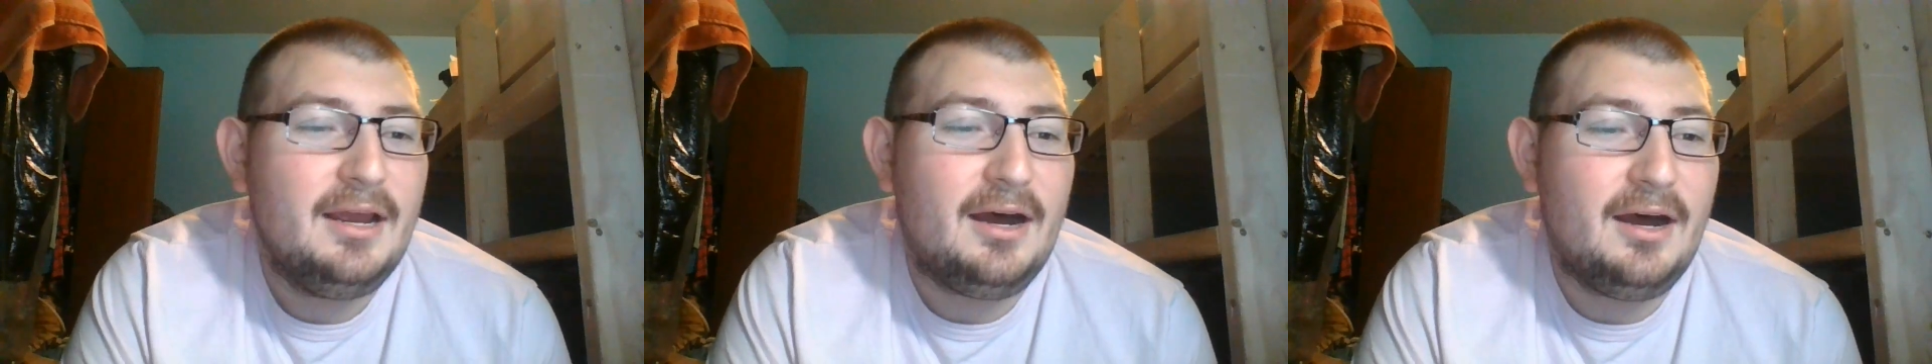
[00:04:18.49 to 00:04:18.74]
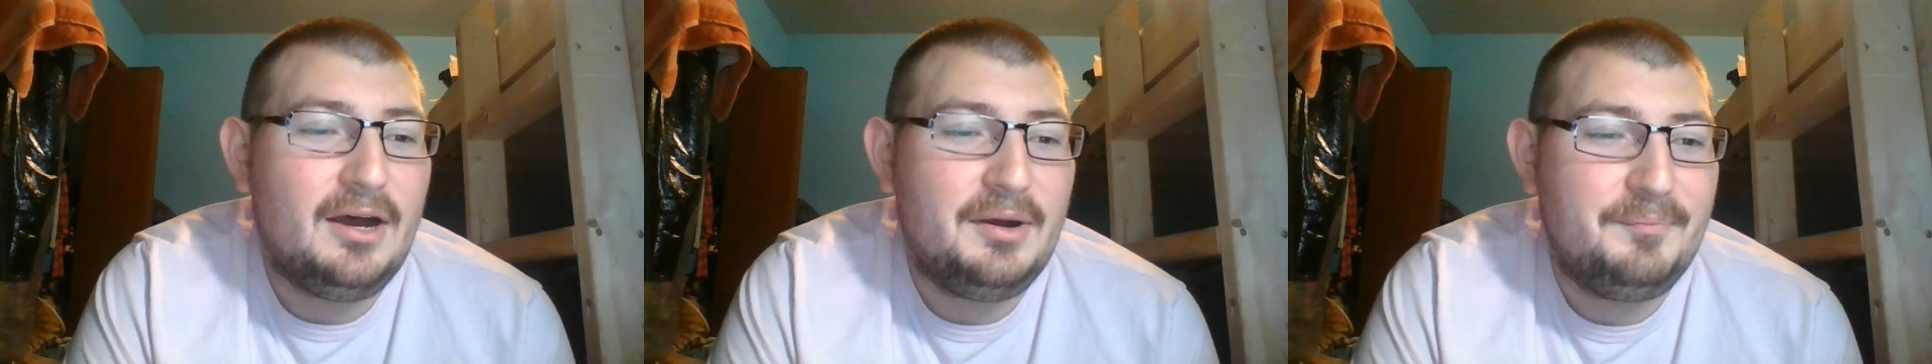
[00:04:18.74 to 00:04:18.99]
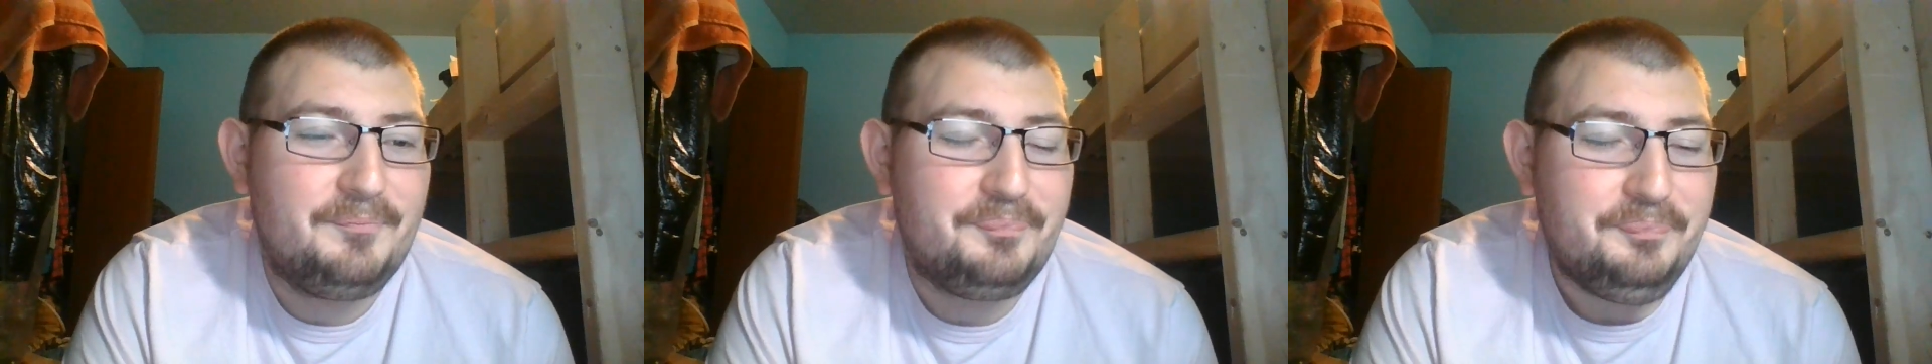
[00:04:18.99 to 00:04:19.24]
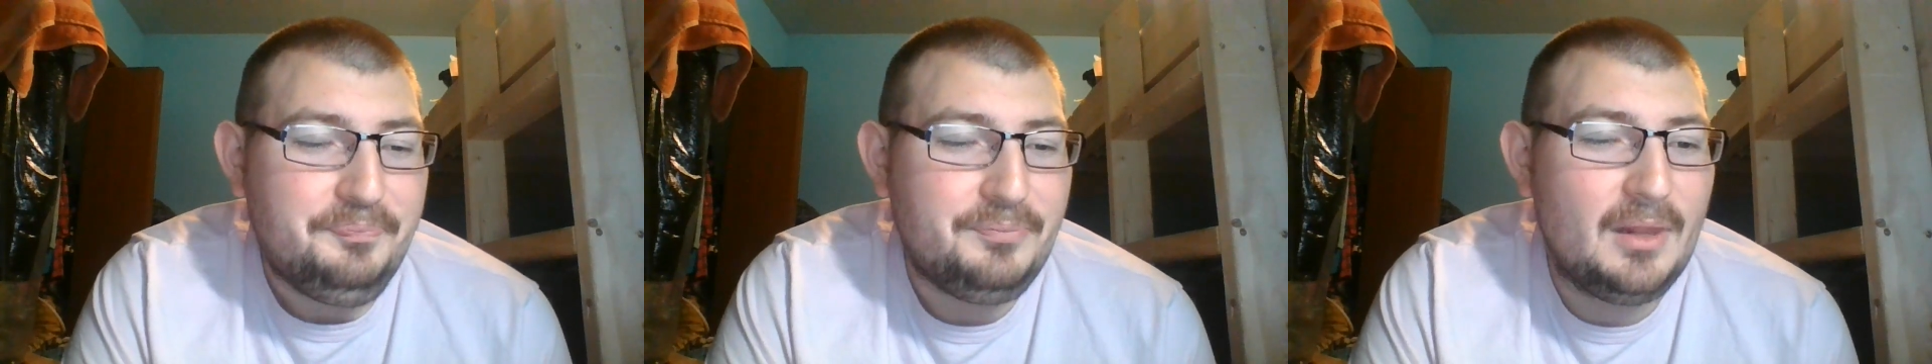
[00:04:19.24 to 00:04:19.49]

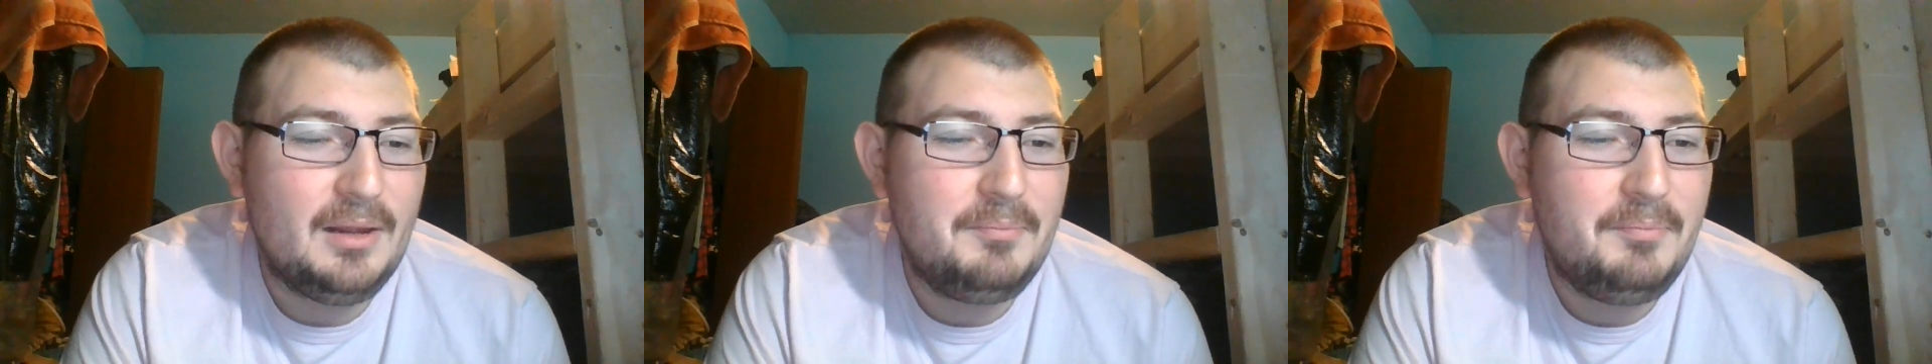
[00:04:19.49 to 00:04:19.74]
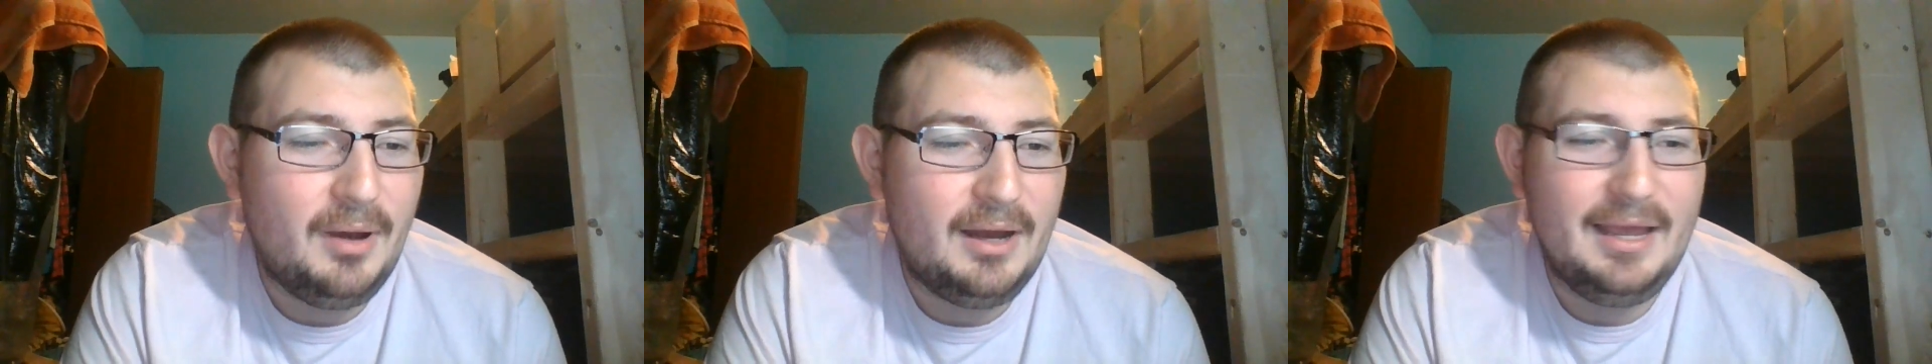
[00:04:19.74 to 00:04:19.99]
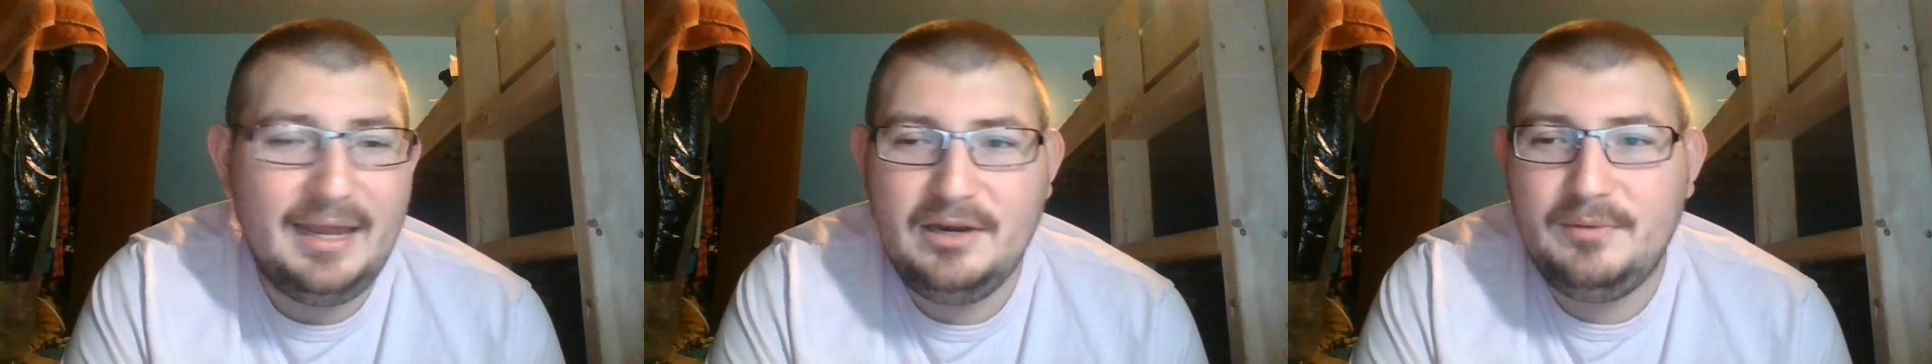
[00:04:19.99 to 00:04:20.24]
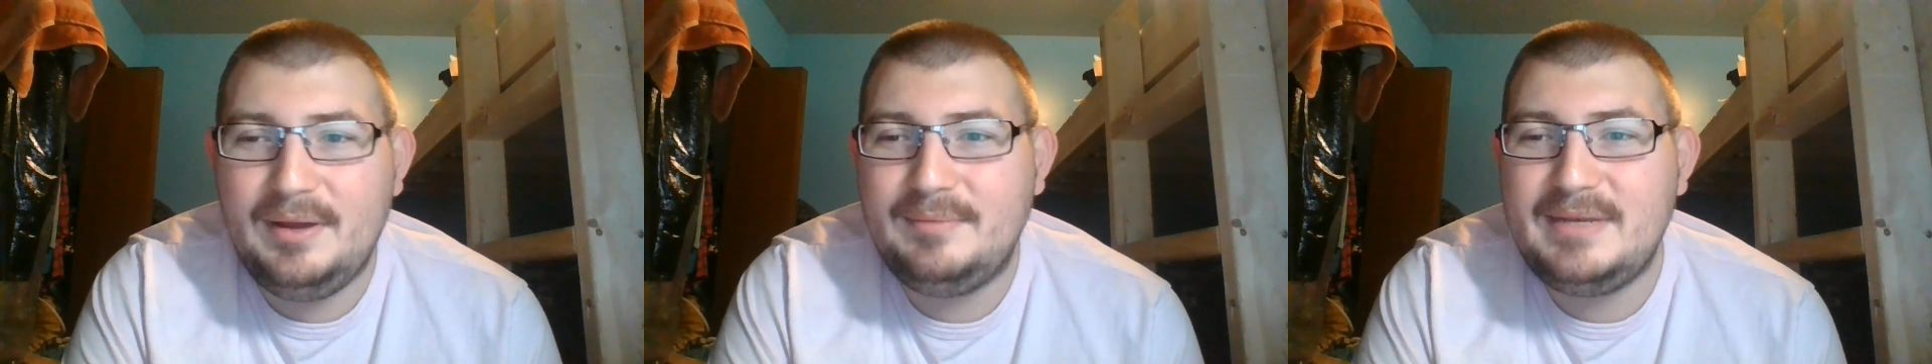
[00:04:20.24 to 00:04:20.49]
But anyway,